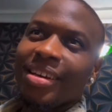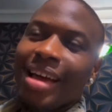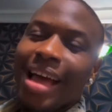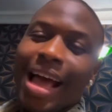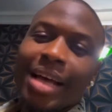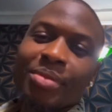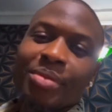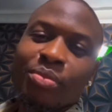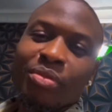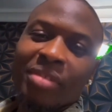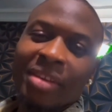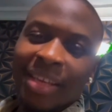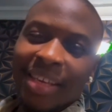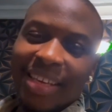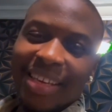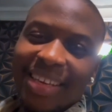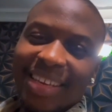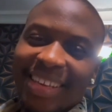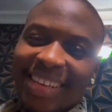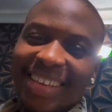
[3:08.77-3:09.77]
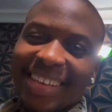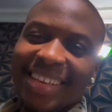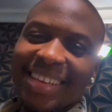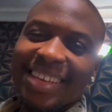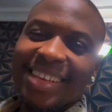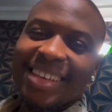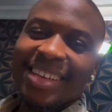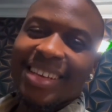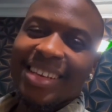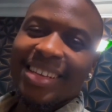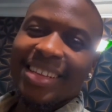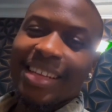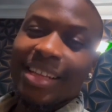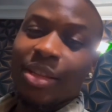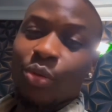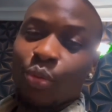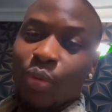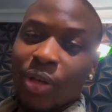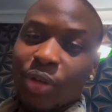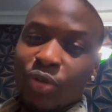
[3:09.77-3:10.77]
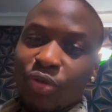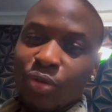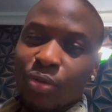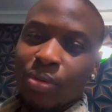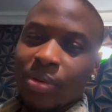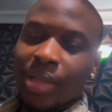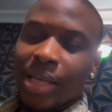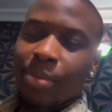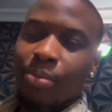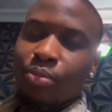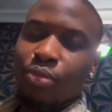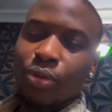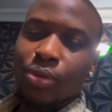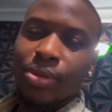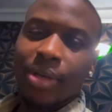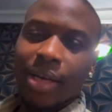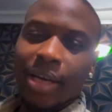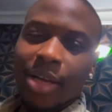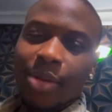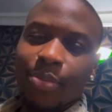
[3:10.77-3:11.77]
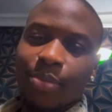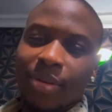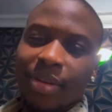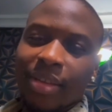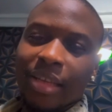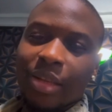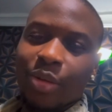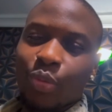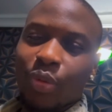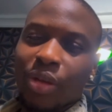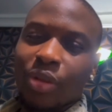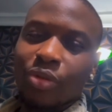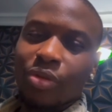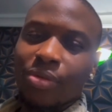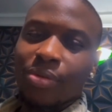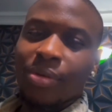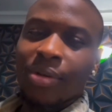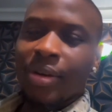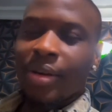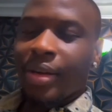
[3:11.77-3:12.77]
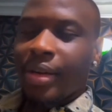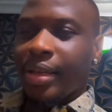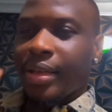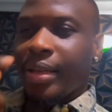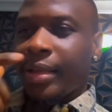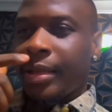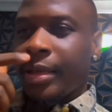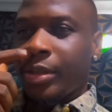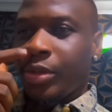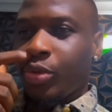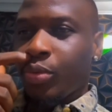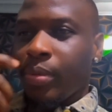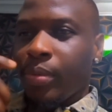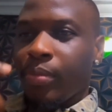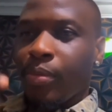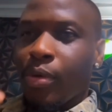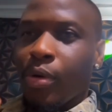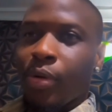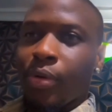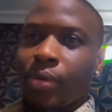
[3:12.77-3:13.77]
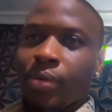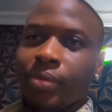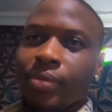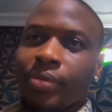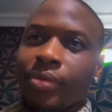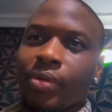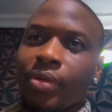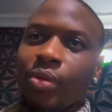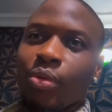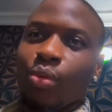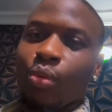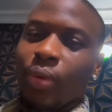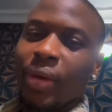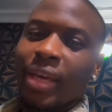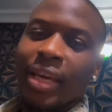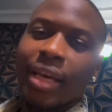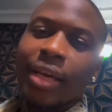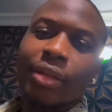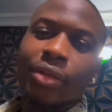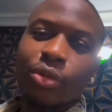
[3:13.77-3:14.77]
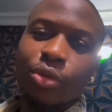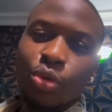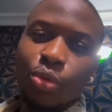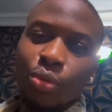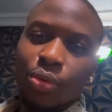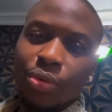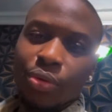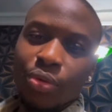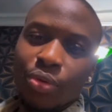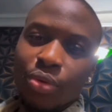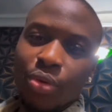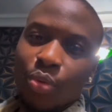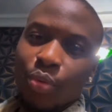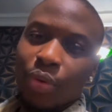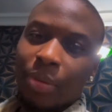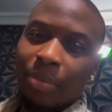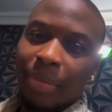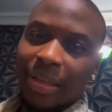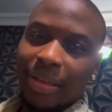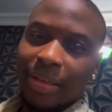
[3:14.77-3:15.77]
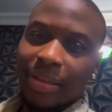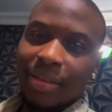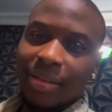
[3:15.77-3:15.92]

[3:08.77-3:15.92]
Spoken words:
outbreak that they went through, that brutal outbreak that they went through, they tend to be more wicked towards women.